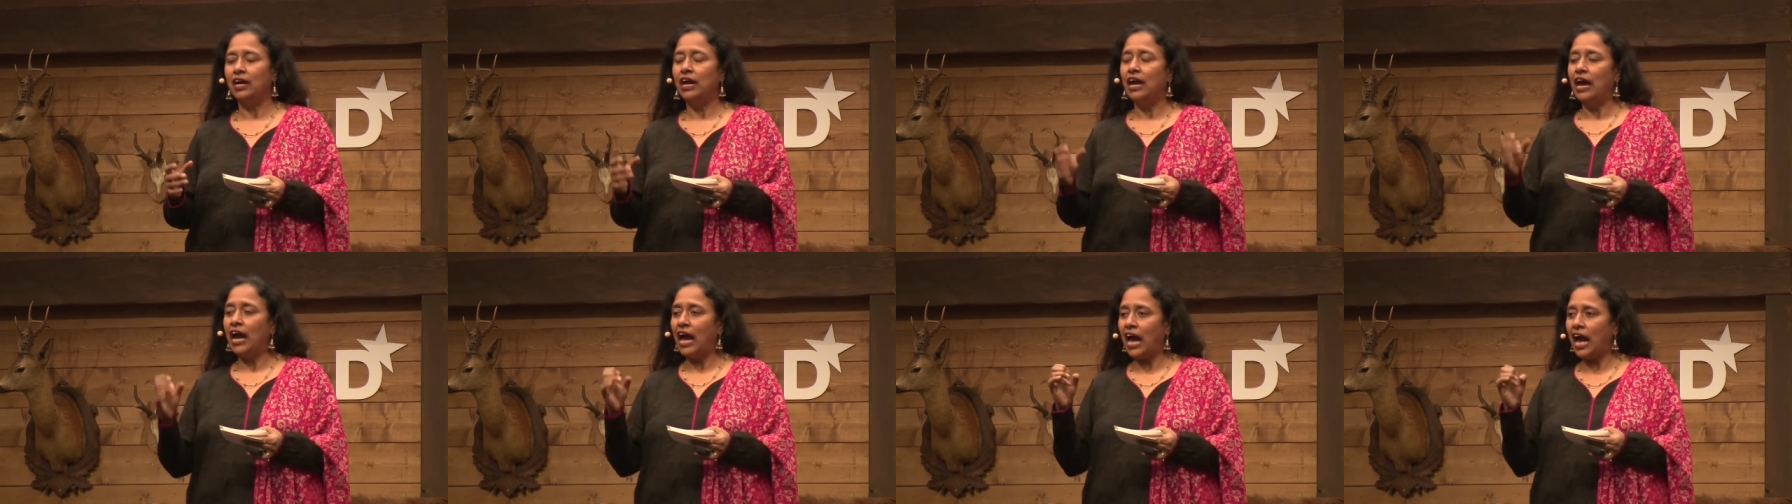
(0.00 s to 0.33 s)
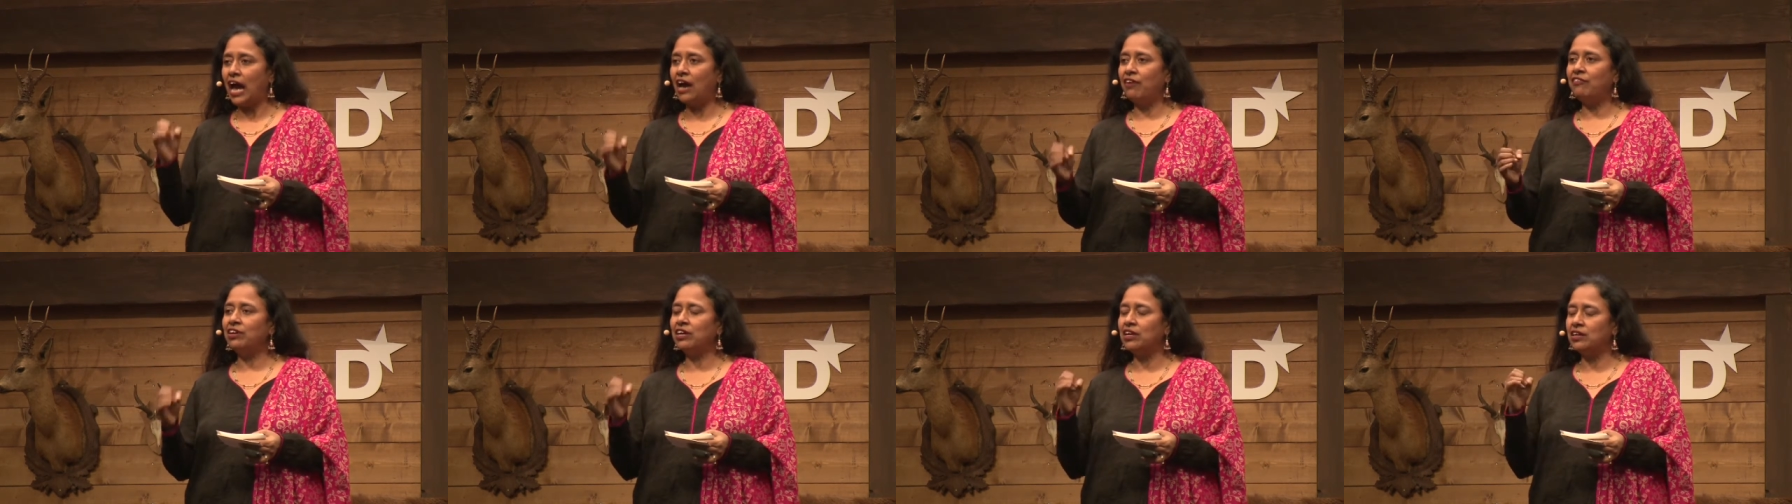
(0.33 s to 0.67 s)

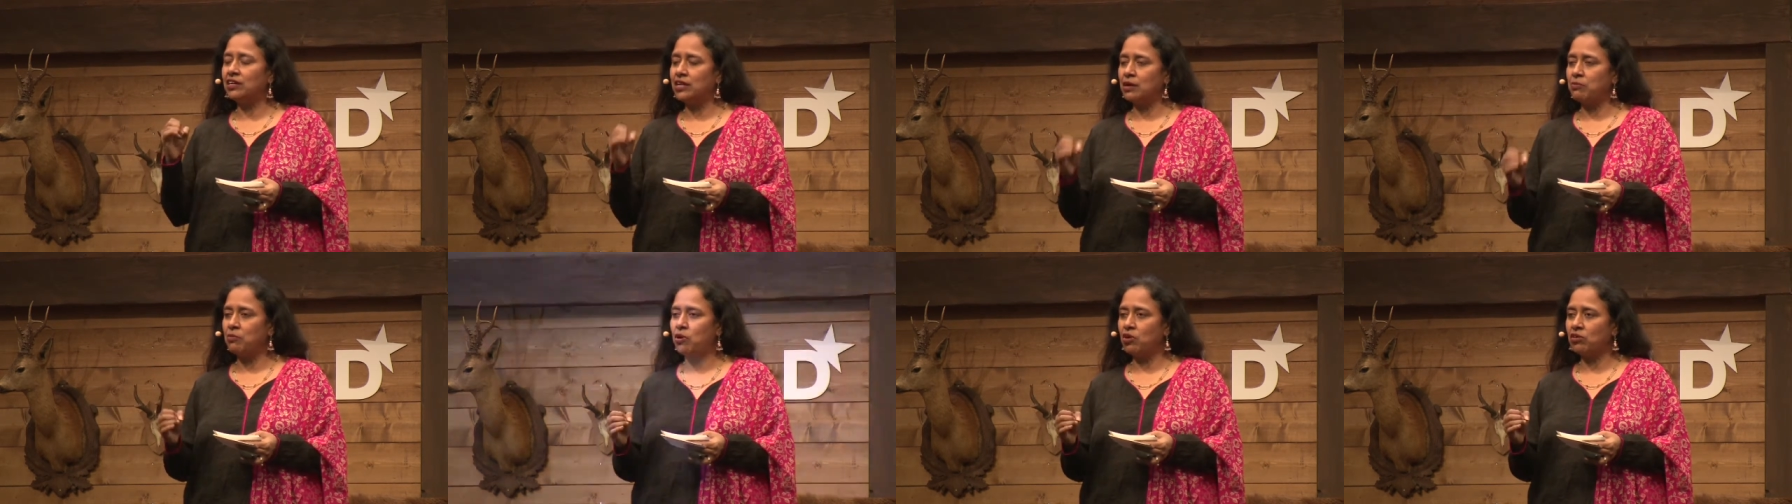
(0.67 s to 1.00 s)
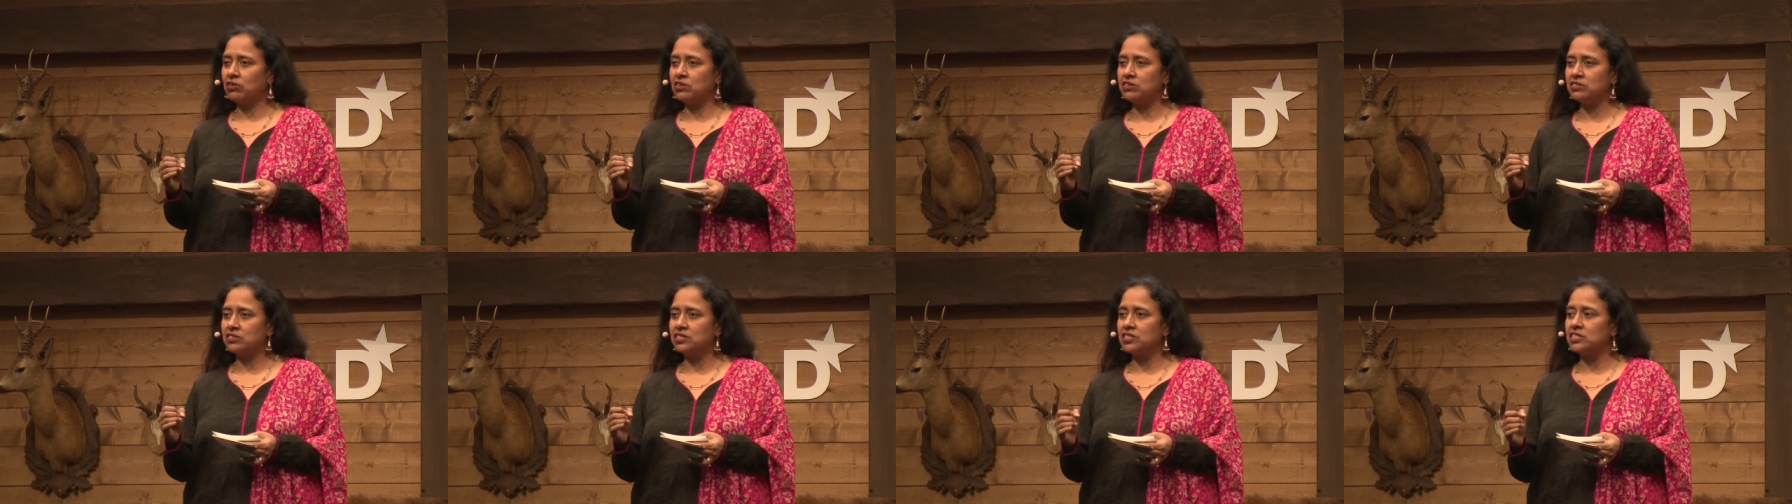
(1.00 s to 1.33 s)
having a
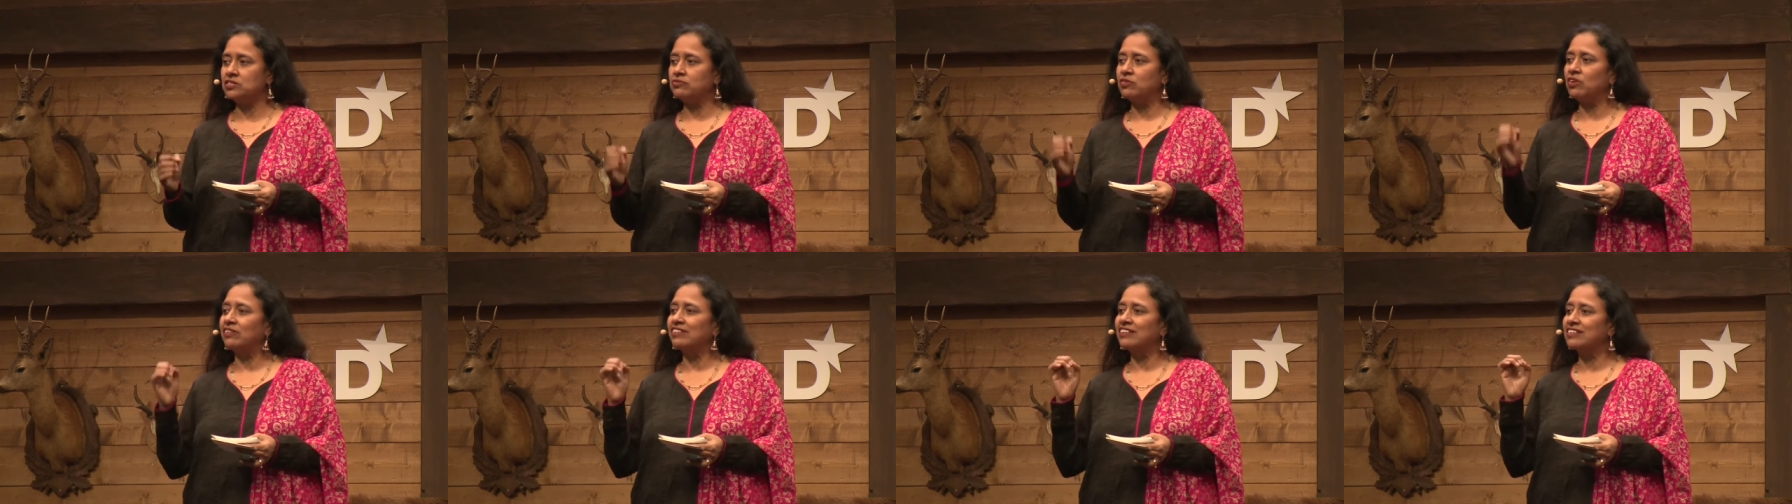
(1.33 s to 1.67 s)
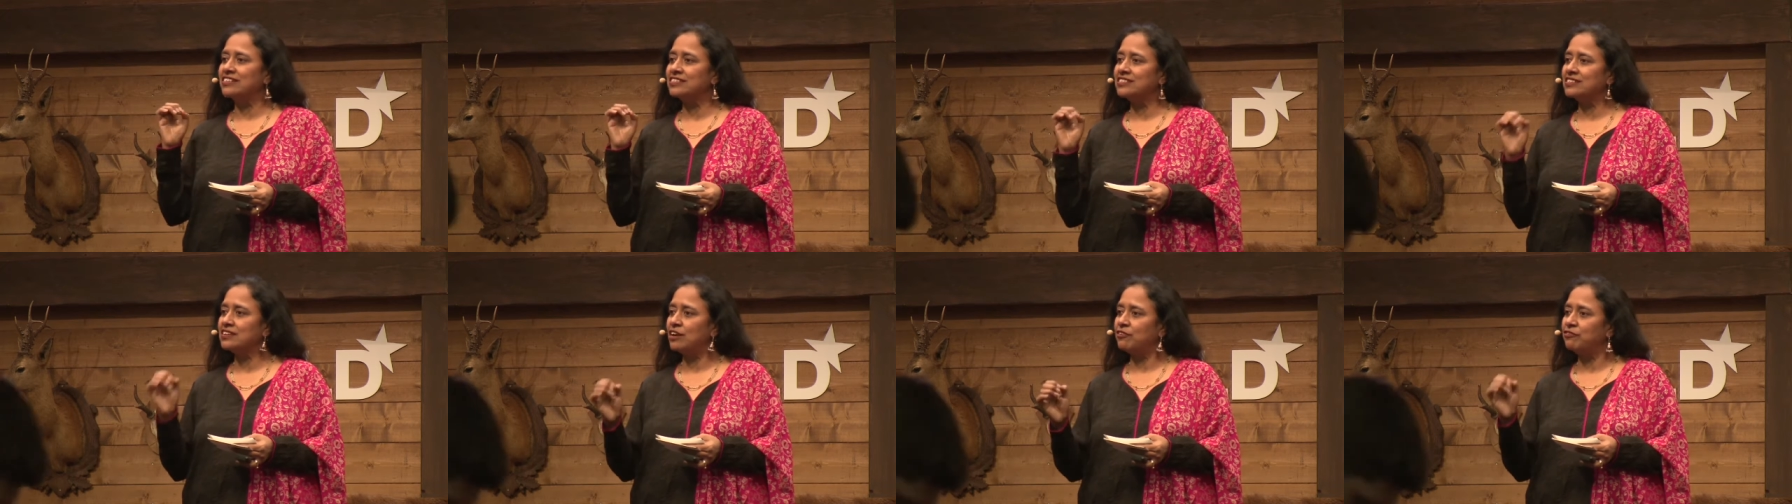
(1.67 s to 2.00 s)
democracy is one of the
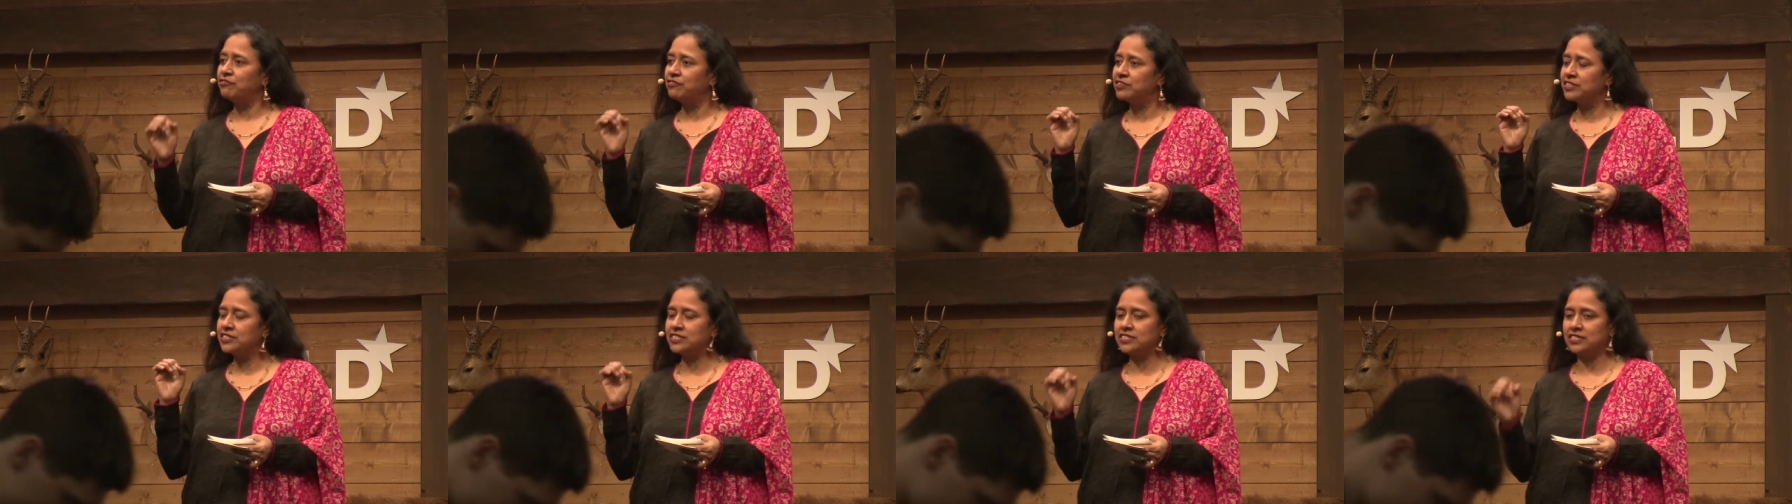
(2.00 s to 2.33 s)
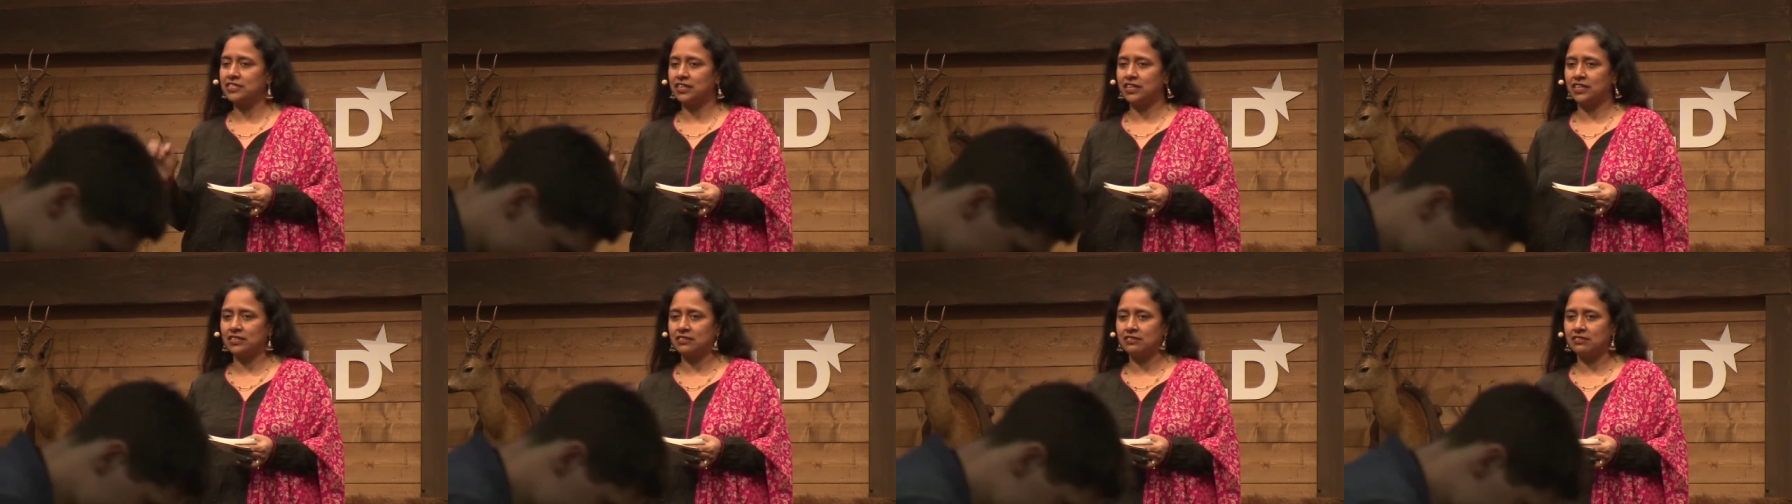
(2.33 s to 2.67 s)
toughest
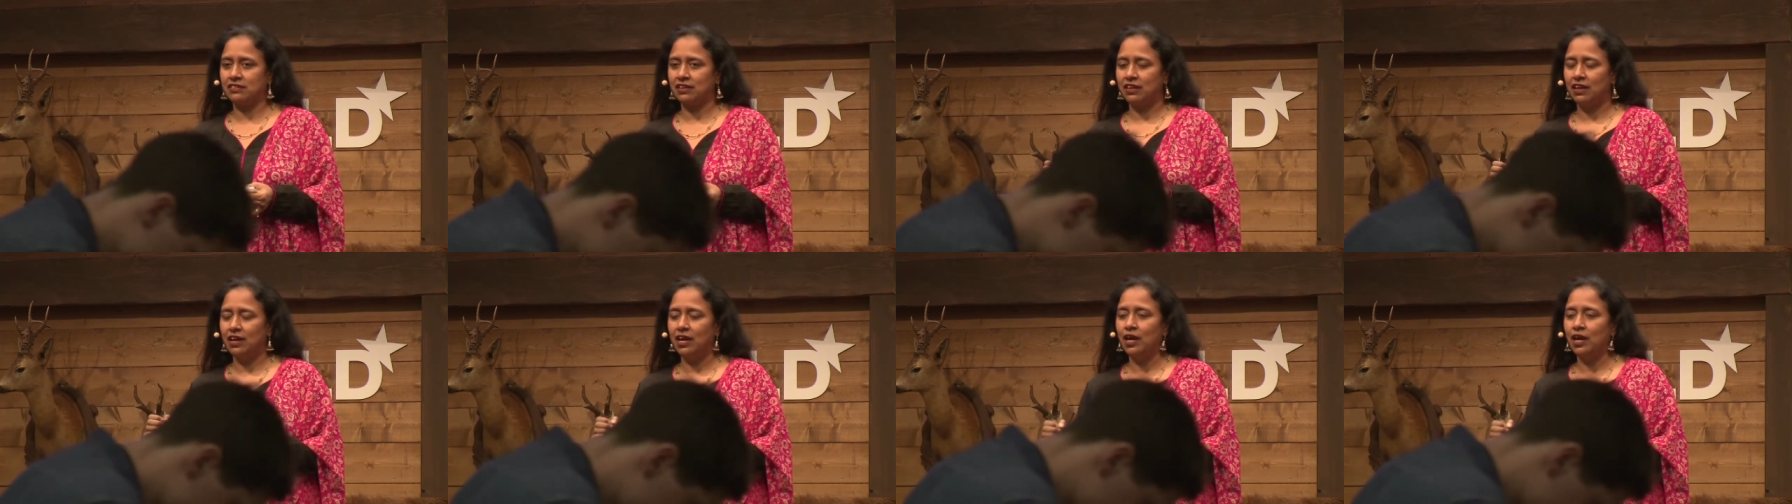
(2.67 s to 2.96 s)
things.